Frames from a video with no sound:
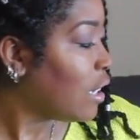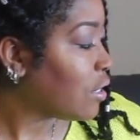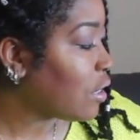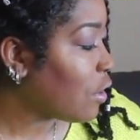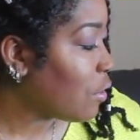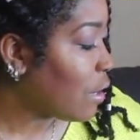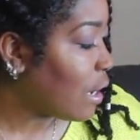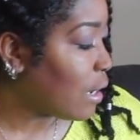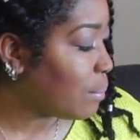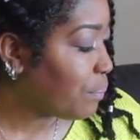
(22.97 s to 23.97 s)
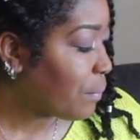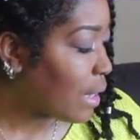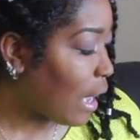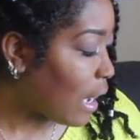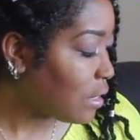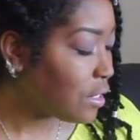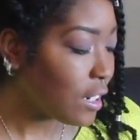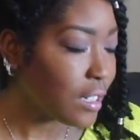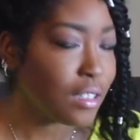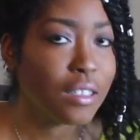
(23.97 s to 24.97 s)
So um, I
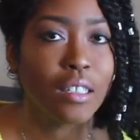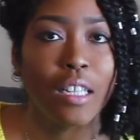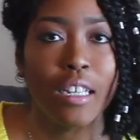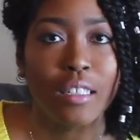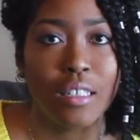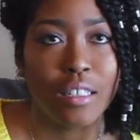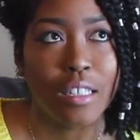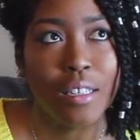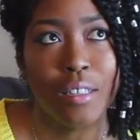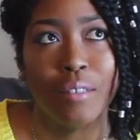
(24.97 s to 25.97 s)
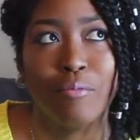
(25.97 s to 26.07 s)
started collecting